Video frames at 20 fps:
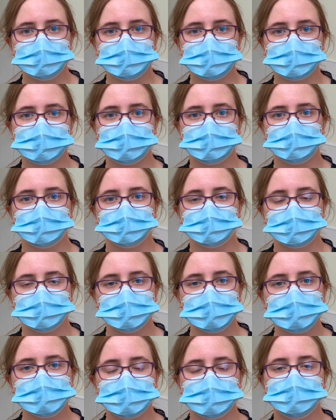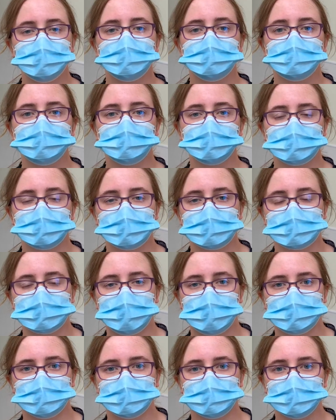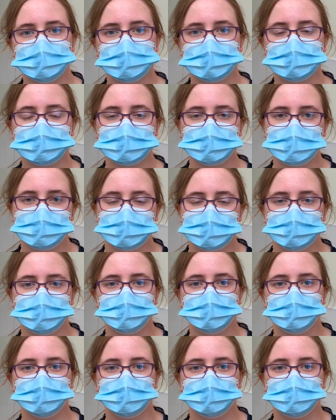they get their first teeth, those incisors, little teeth at the